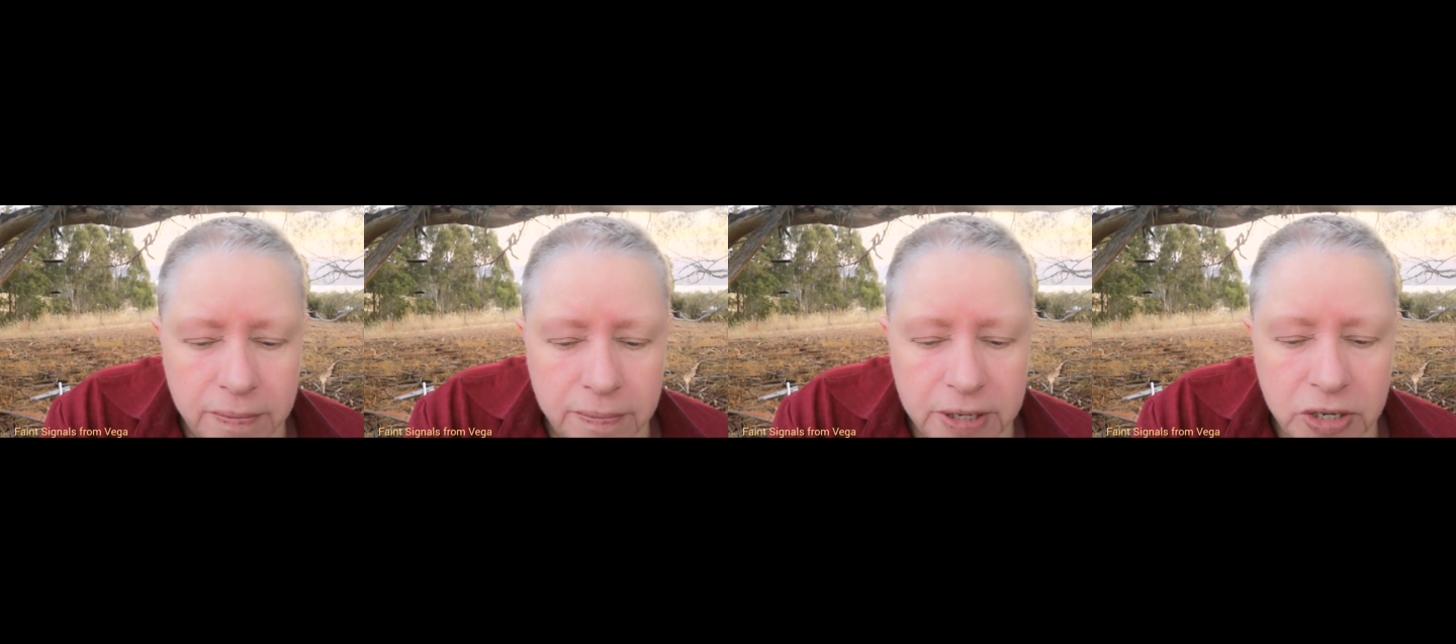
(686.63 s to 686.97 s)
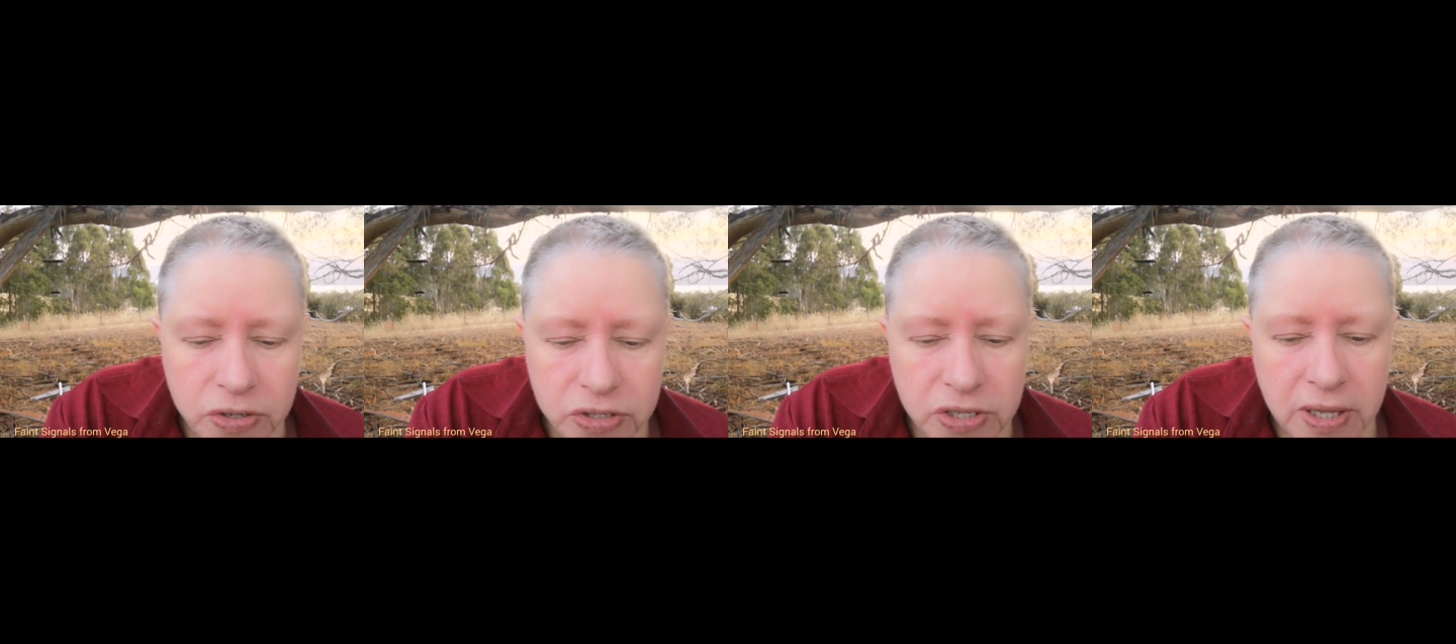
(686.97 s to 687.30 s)

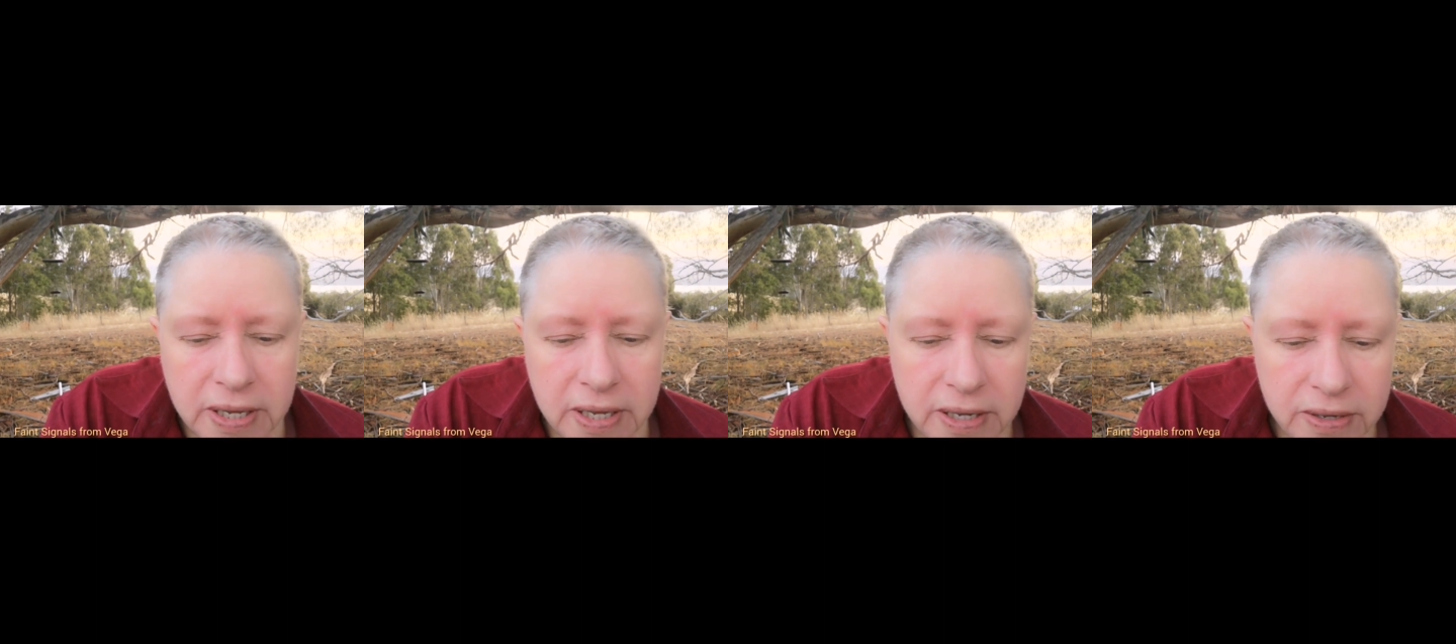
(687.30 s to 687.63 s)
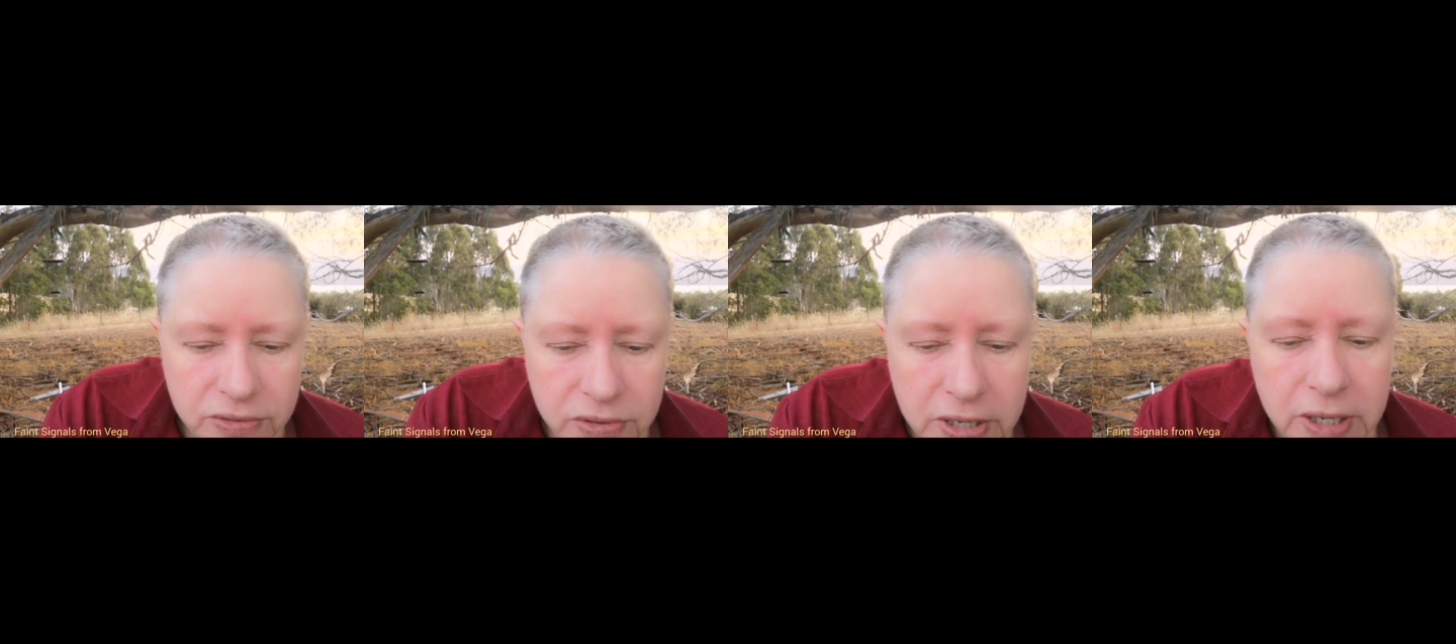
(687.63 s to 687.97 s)
Because
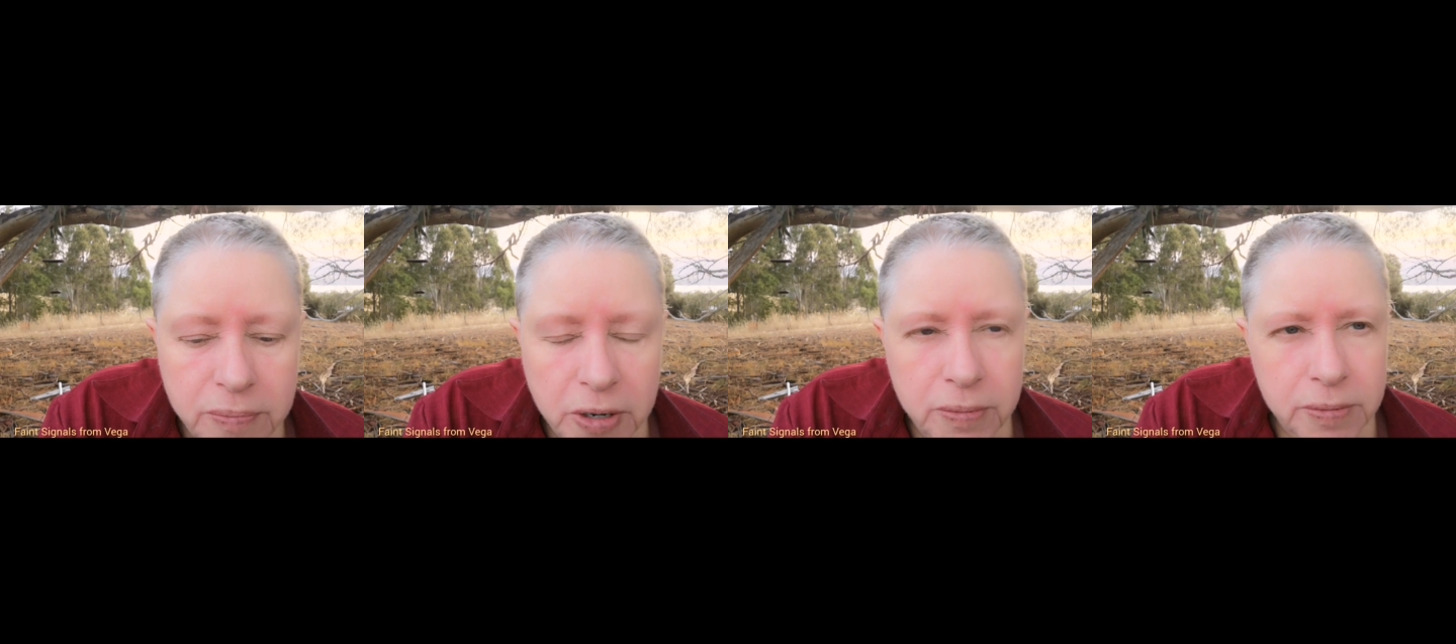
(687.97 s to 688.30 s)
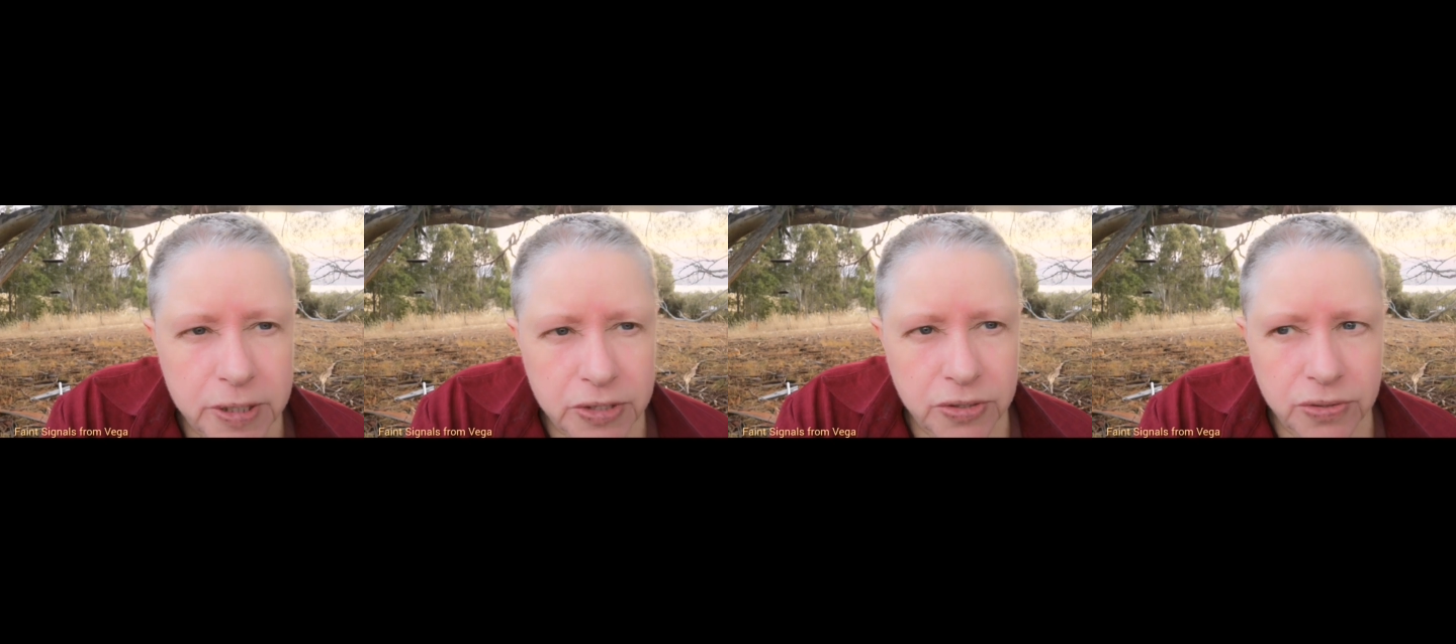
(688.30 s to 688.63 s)
he
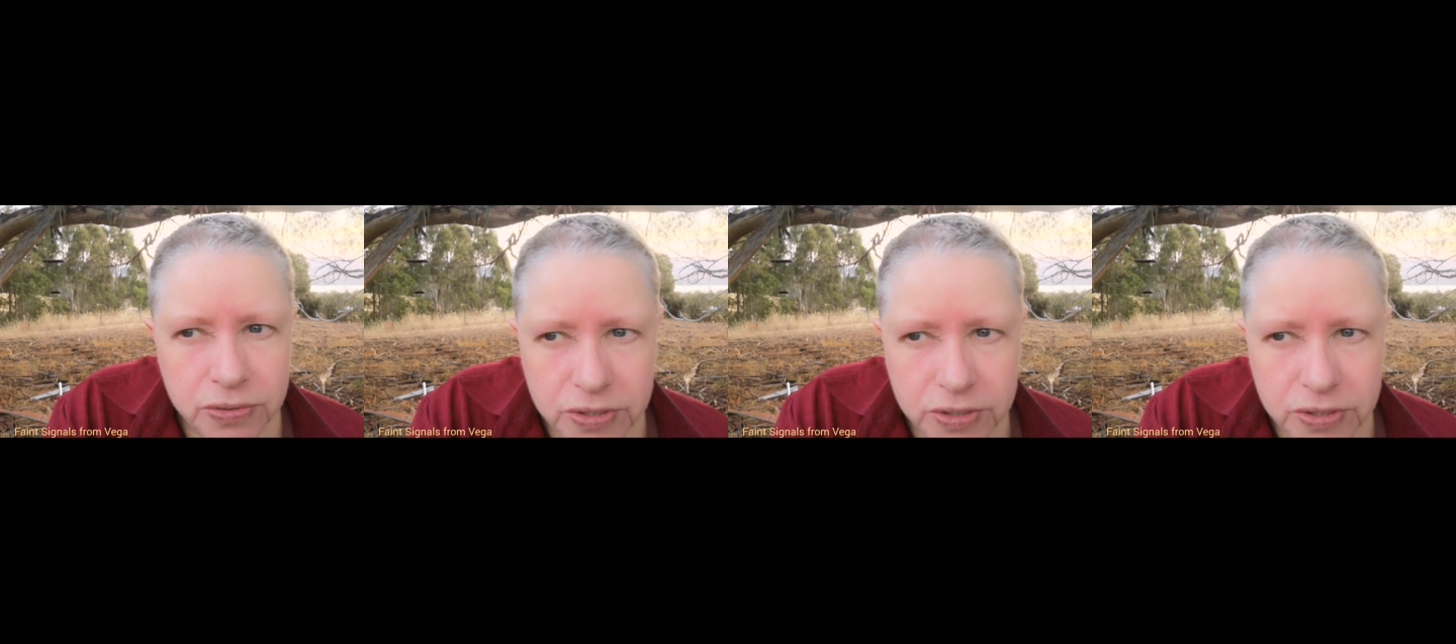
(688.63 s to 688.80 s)
probably knew